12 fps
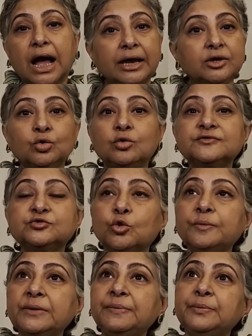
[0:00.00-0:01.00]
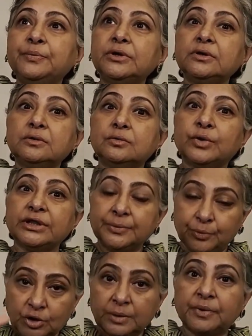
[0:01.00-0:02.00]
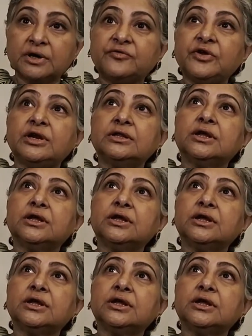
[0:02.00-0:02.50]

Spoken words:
I know so many people, when they put a bird feeder,